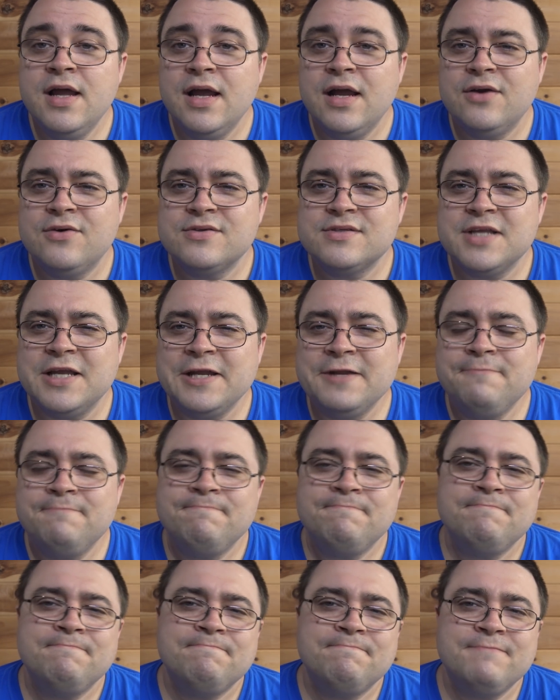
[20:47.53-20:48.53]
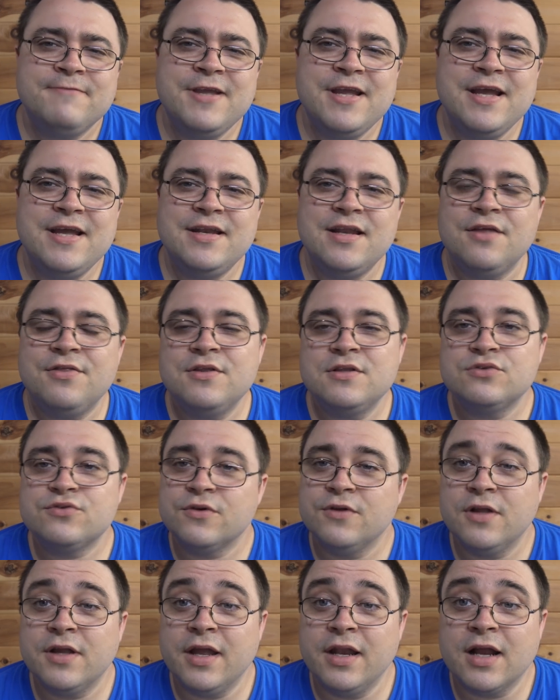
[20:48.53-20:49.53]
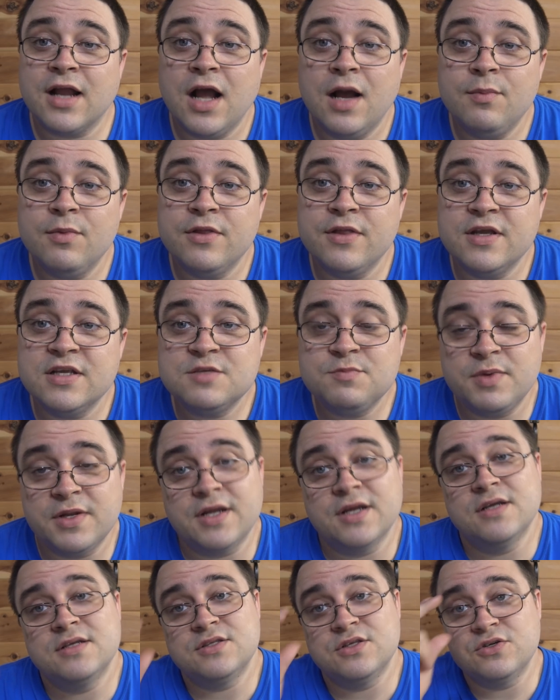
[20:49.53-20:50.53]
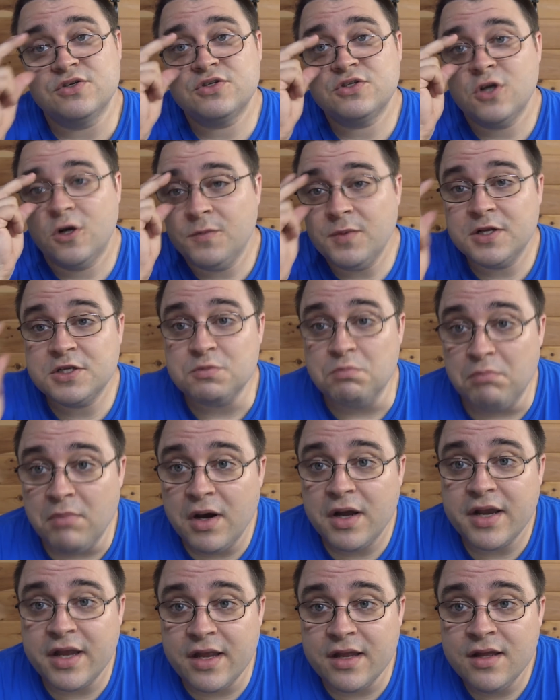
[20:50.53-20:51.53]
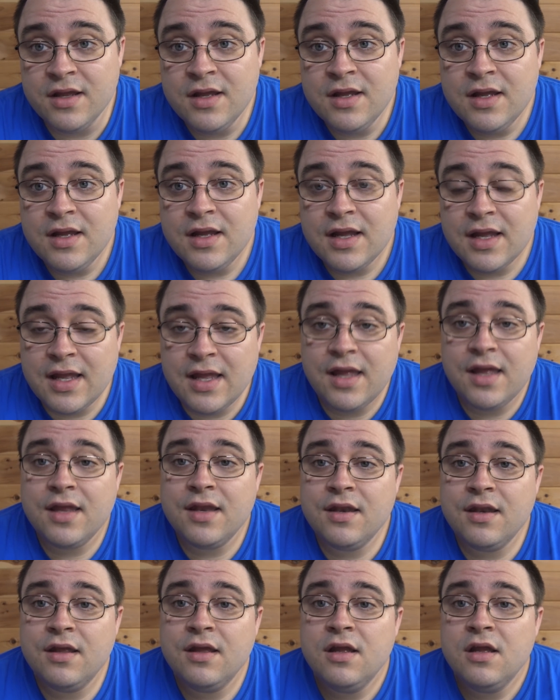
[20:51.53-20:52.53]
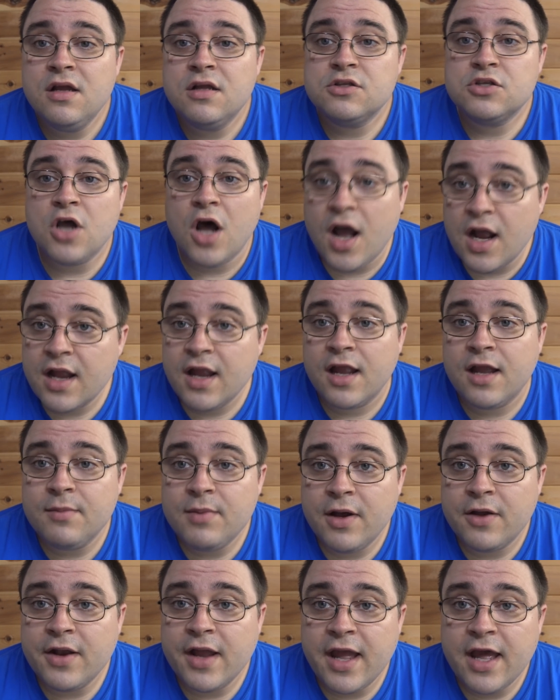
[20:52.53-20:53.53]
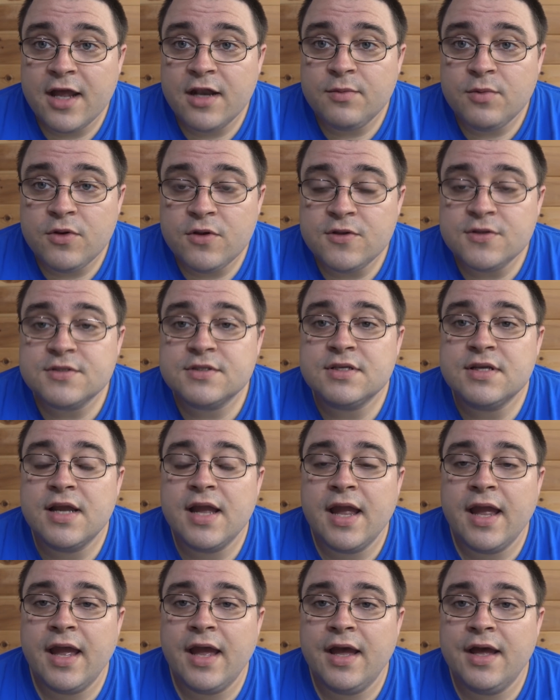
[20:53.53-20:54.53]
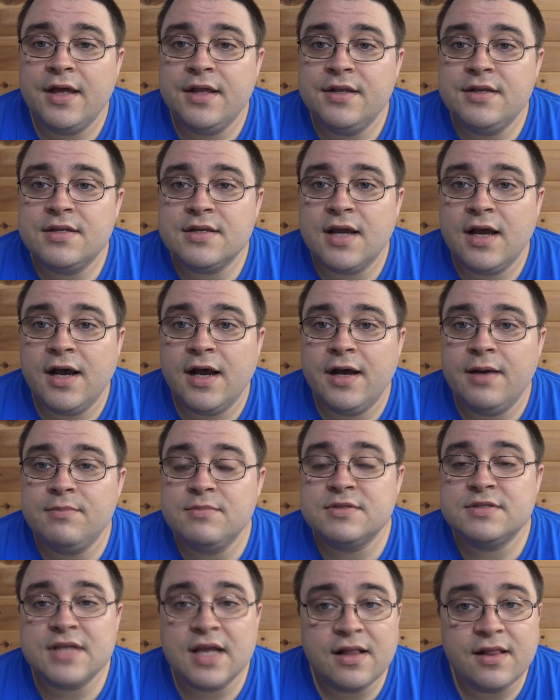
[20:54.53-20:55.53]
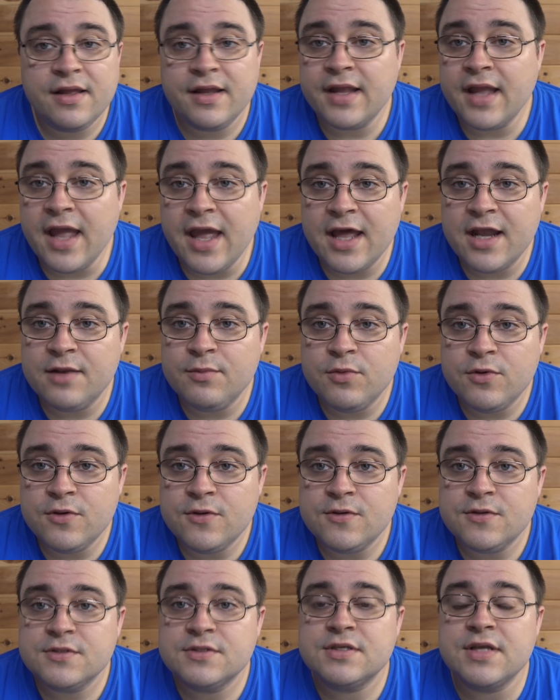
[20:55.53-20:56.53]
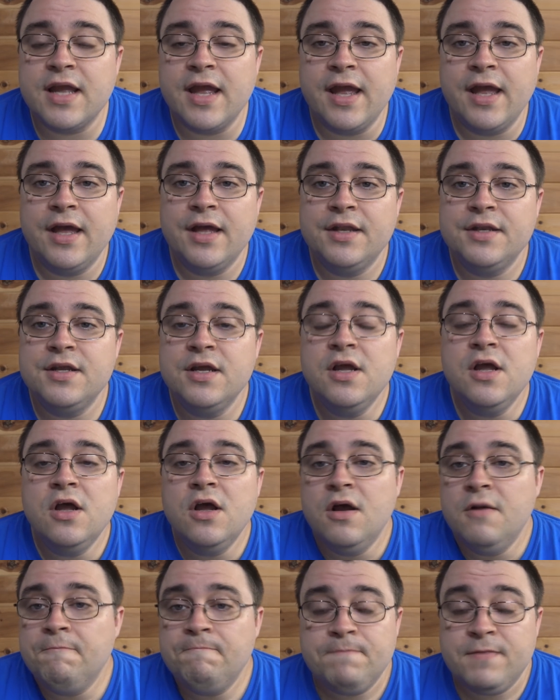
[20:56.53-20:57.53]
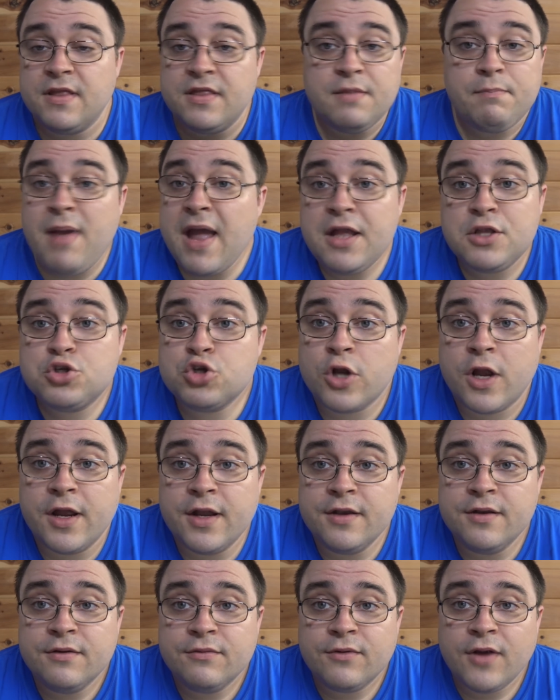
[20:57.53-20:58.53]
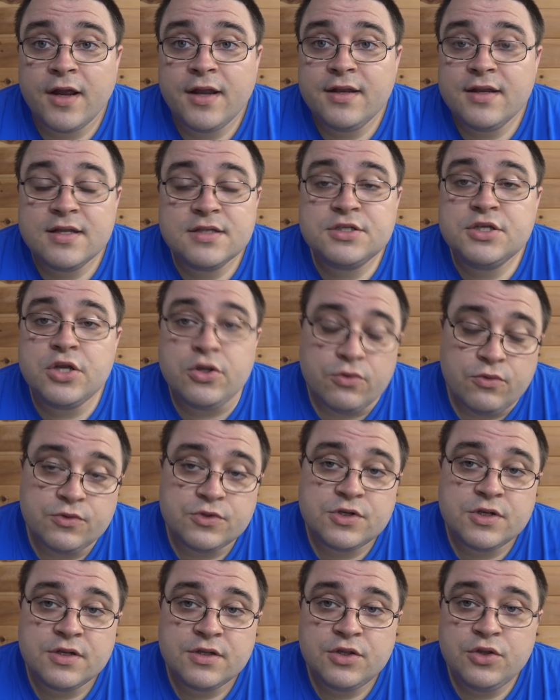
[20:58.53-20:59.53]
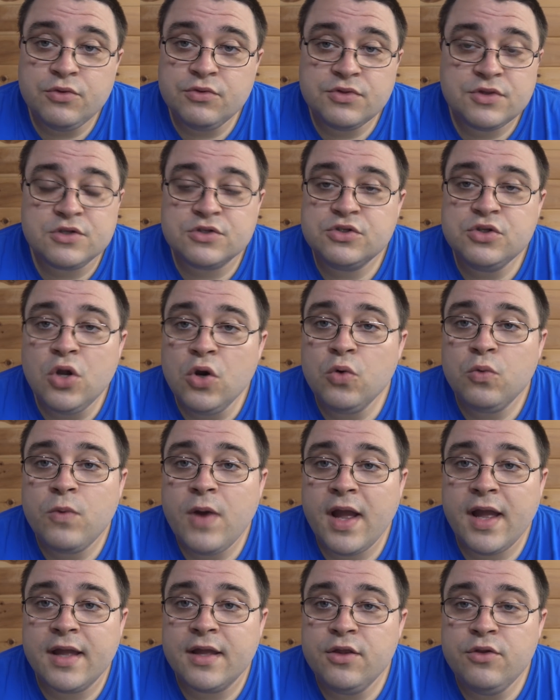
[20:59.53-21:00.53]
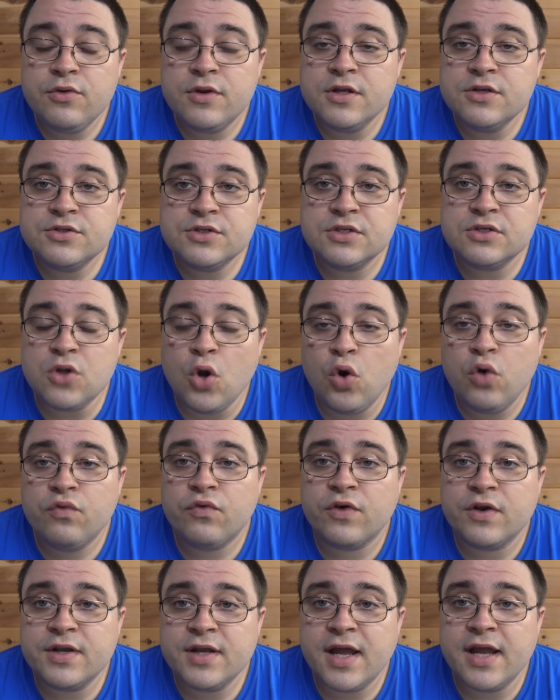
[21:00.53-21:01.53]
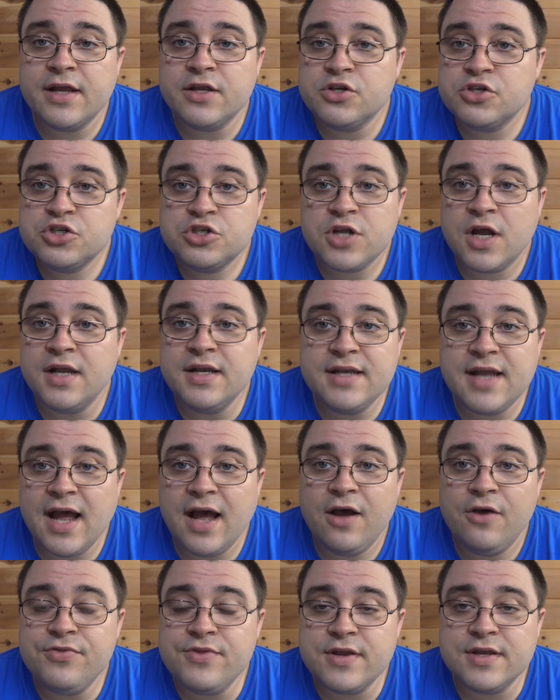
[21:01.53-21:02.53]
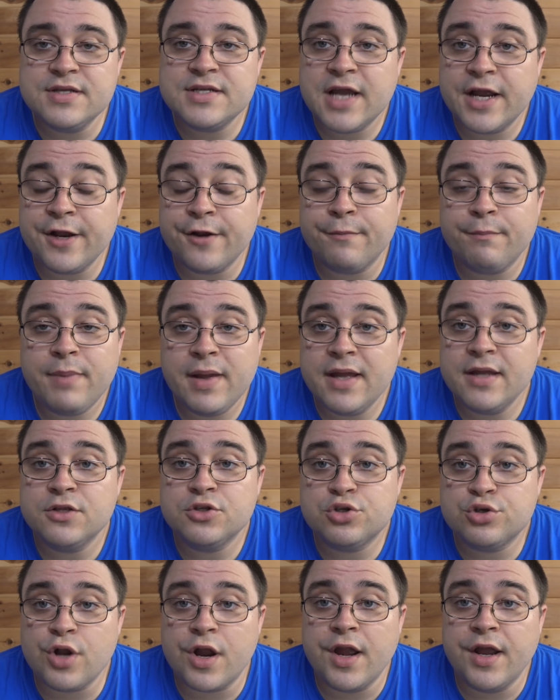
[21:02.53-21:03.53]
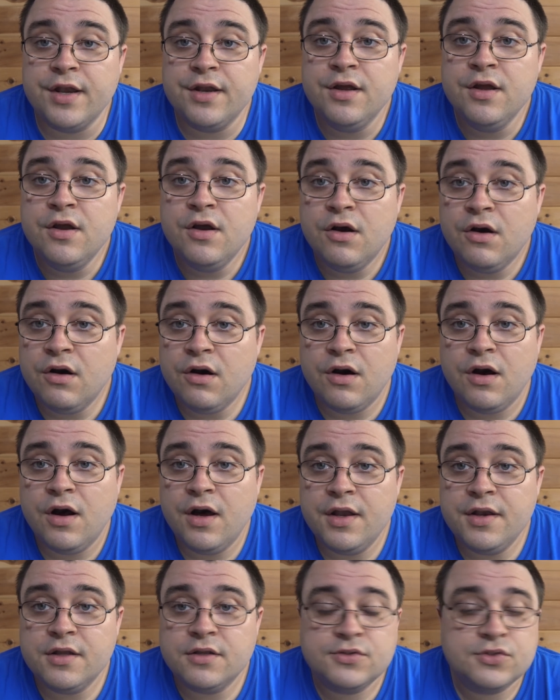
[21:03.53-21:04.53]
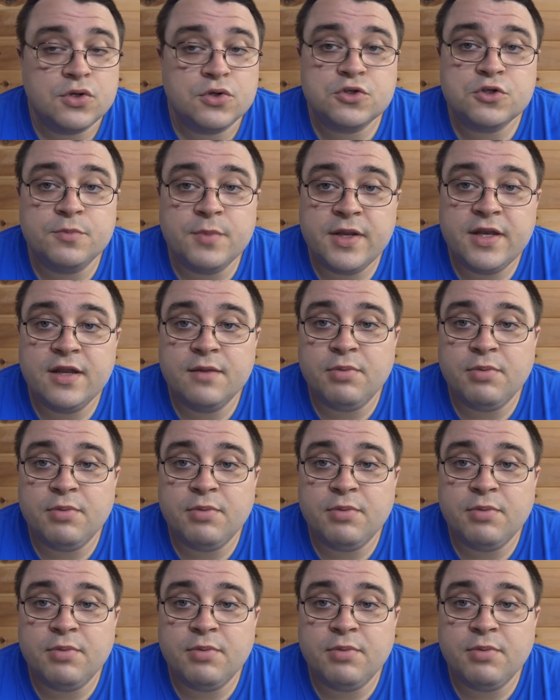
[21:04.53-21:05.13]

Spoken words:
I was like, nothing's really going to come of this, because there's so much money in talking about animals and selling animals and the pet trade, right? It's huge. There's no way you can just overnight shut down the entire pet trade on a social media